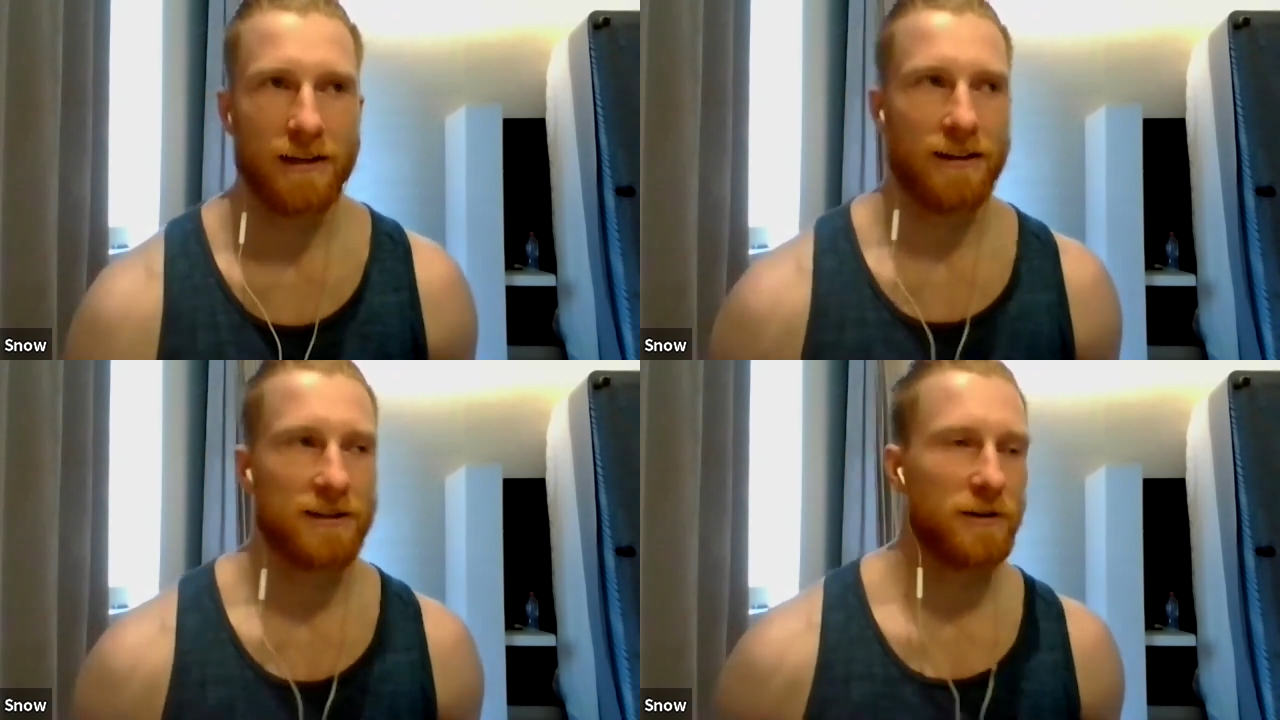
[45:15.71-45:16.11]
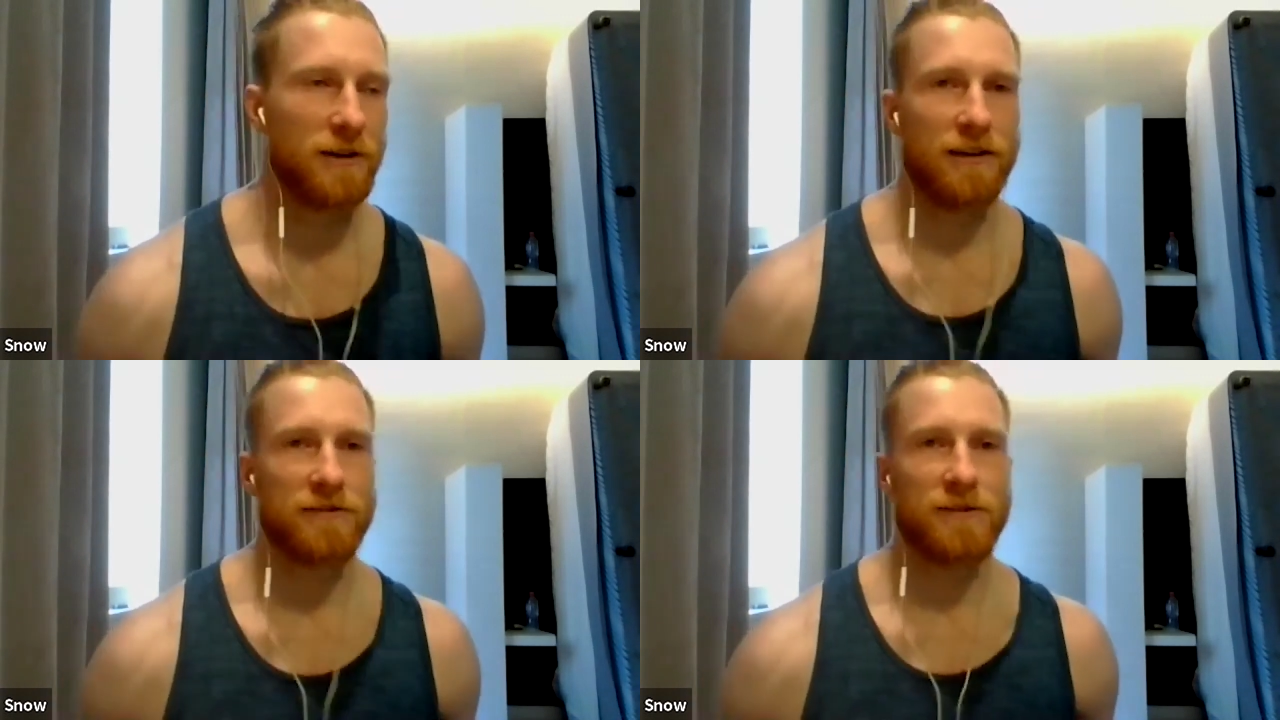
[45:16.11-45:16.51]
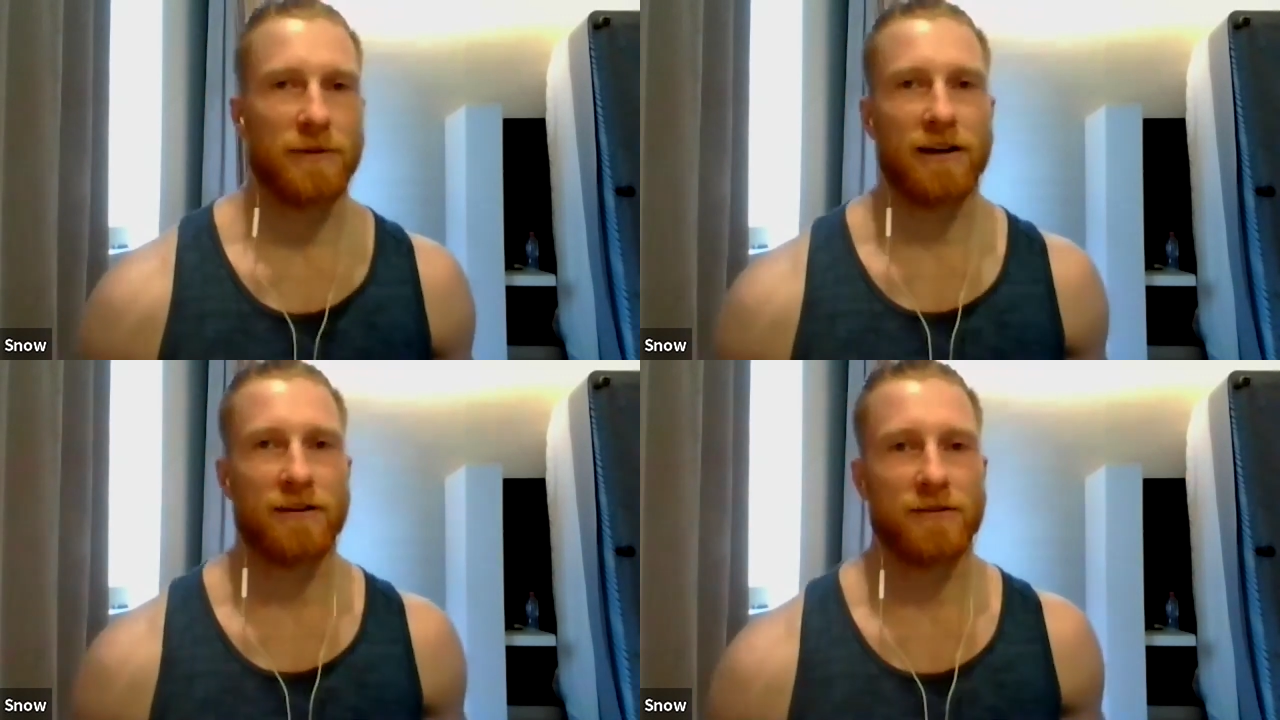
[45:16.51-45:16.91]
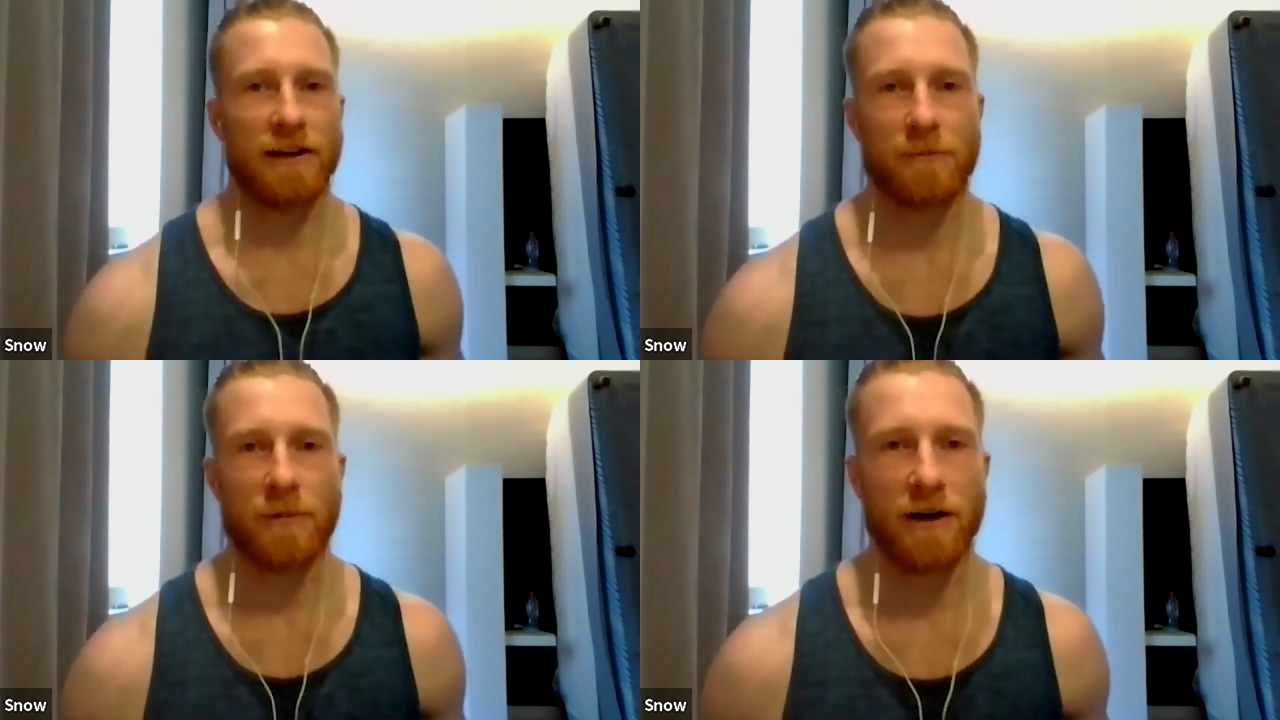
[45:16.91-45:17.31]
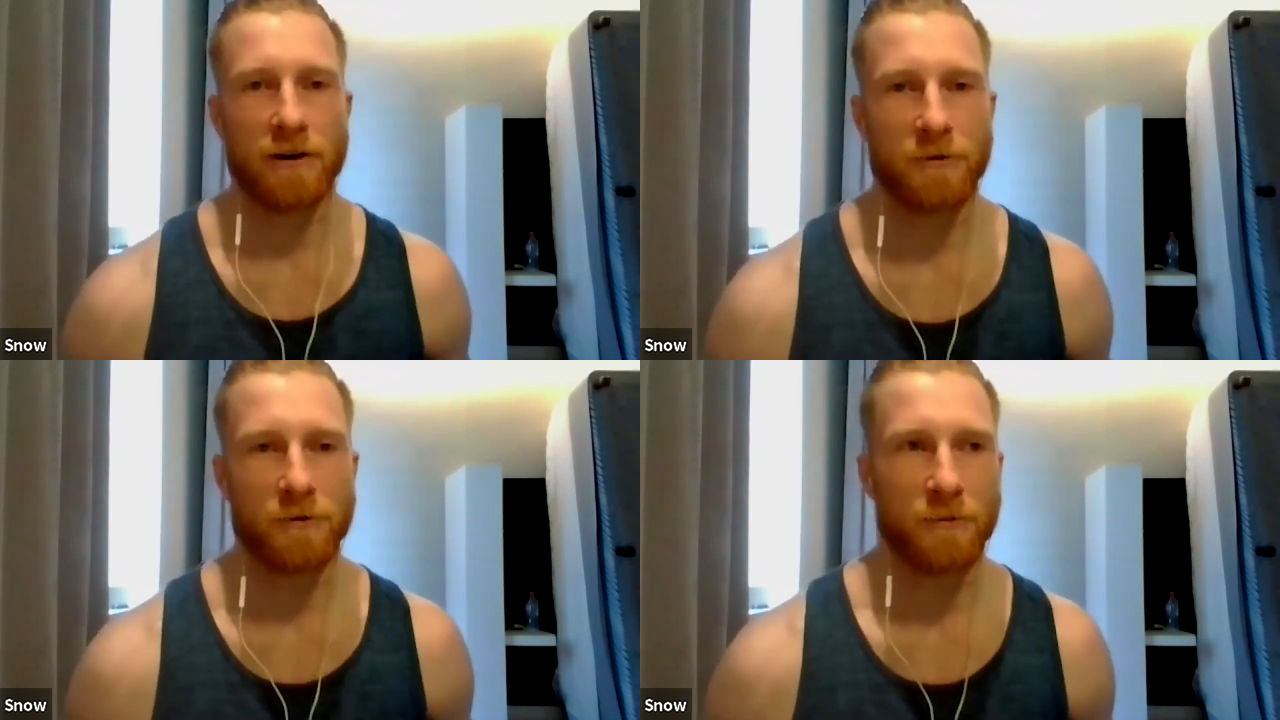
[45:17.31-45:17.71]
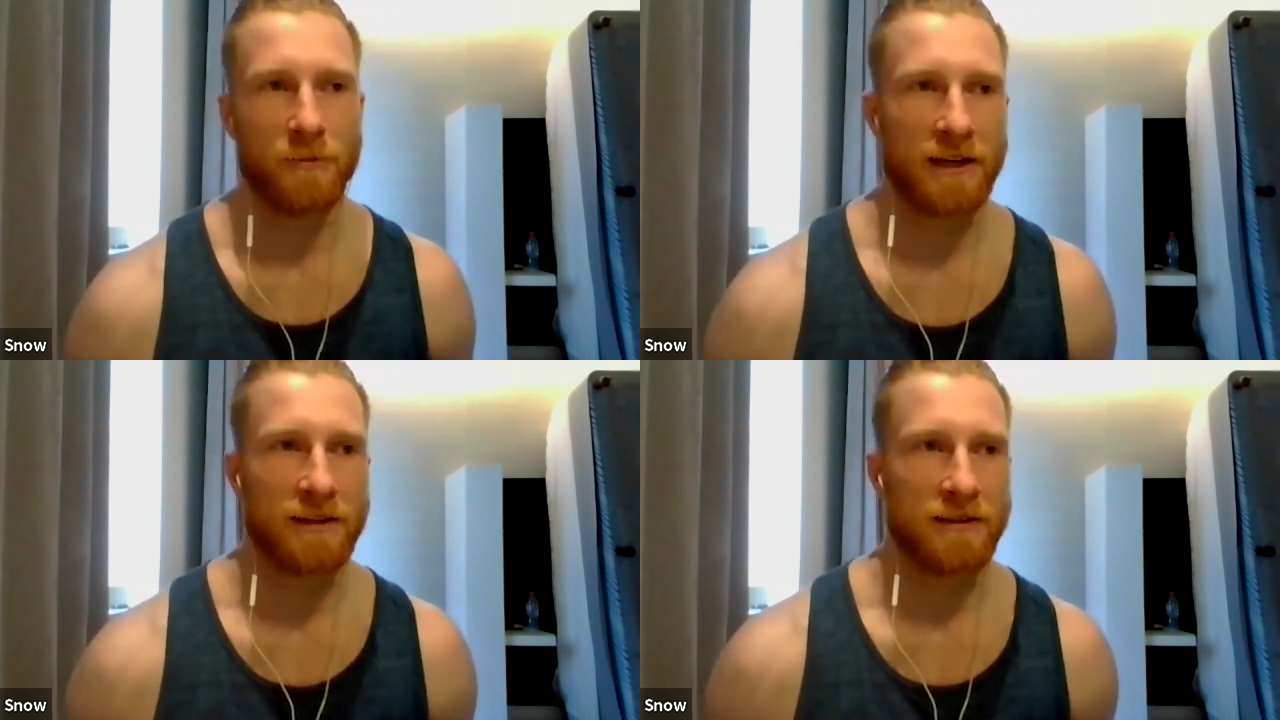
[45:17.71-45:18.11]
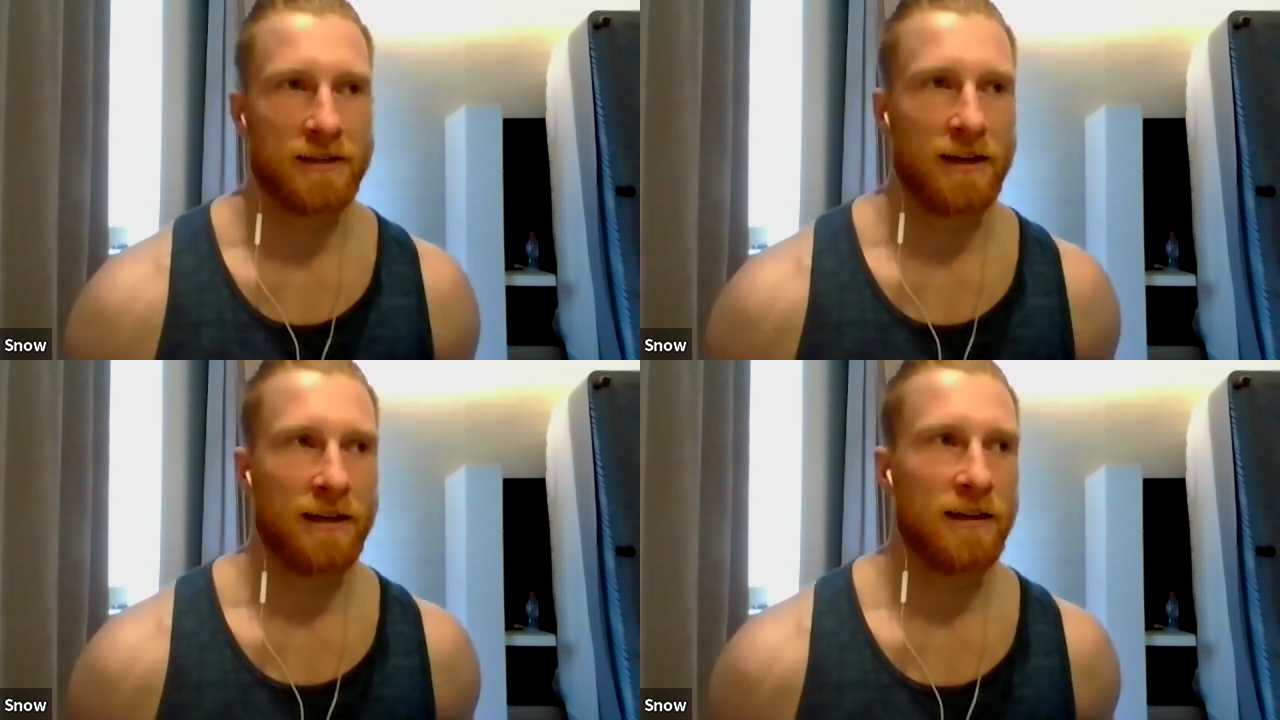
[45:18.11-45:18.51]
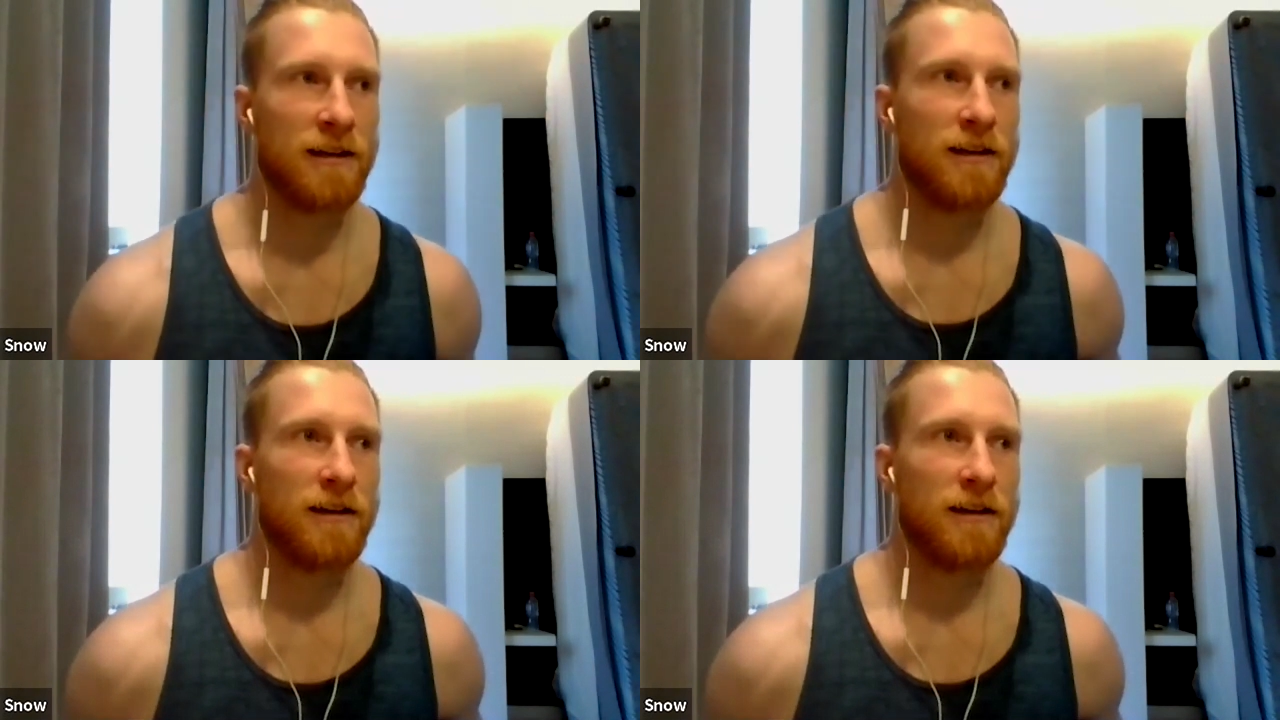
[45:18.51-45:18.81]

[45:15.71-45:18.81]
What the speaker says: And that's what I loved about like parkour back in the day,